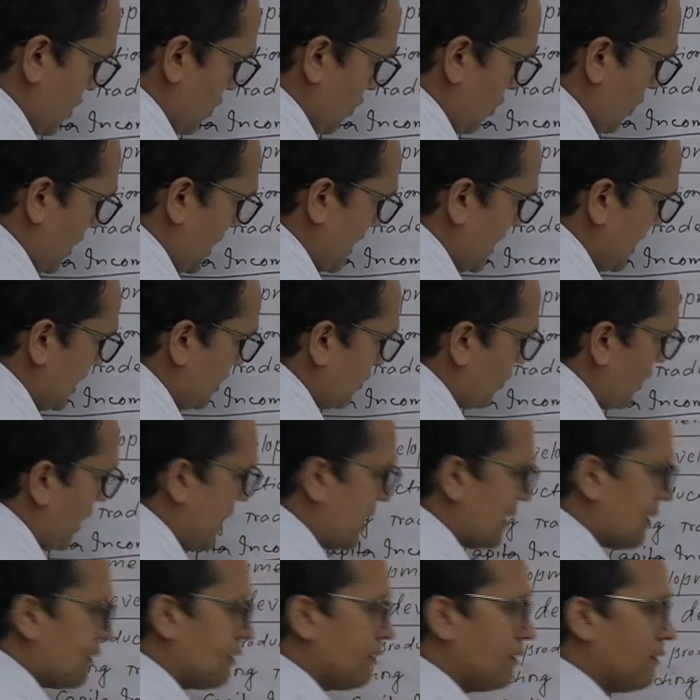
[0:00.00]
what
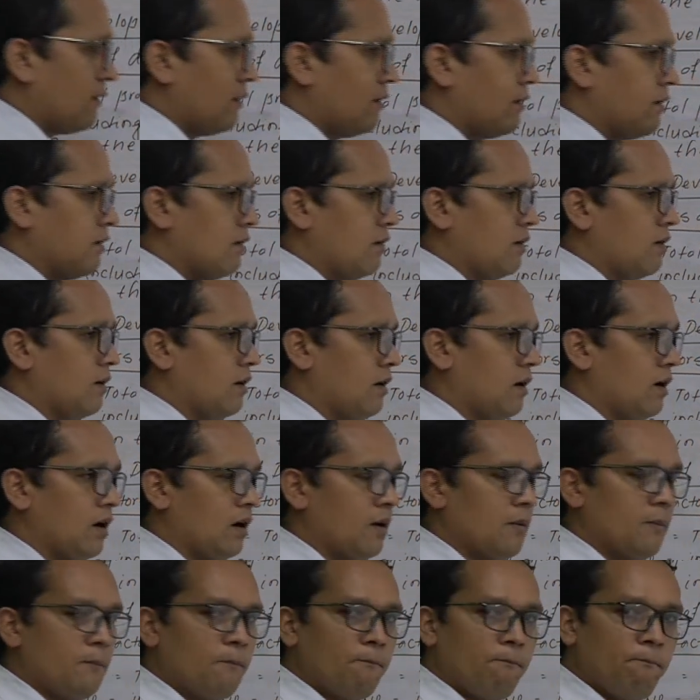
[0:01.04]
required?
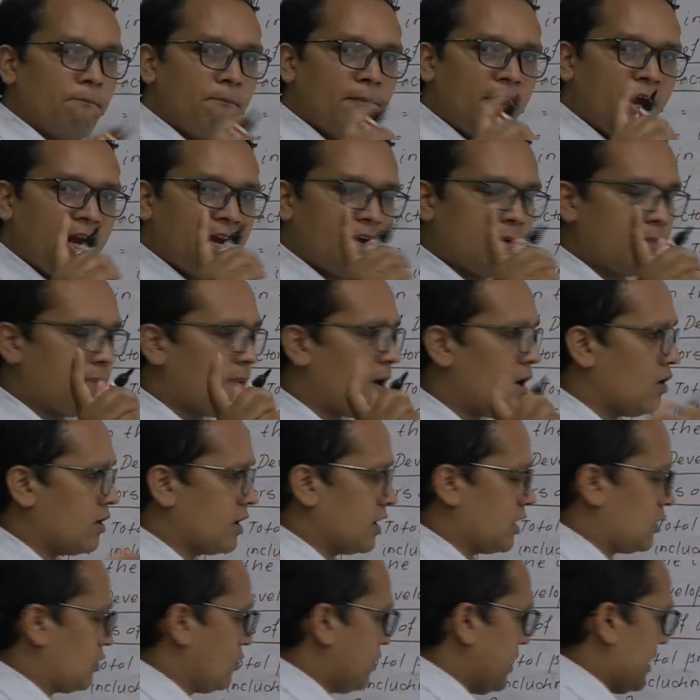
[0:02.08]
Main power
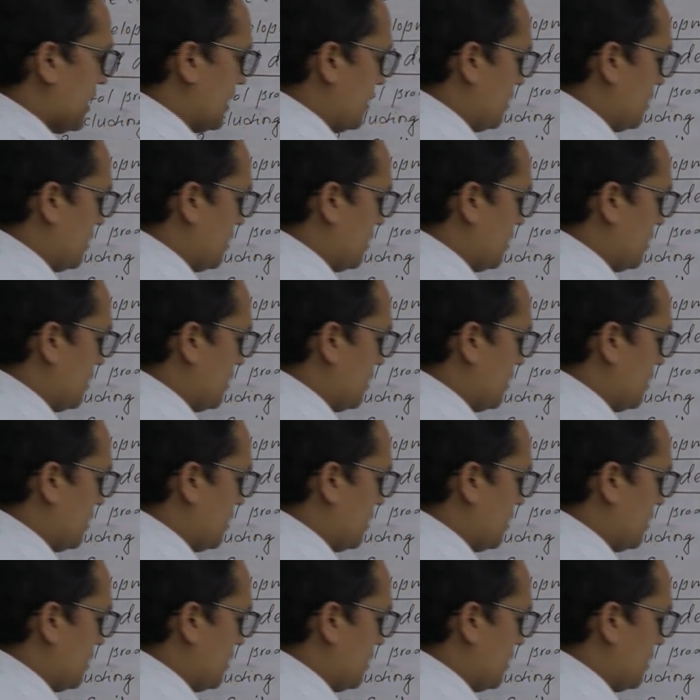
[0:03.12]
required.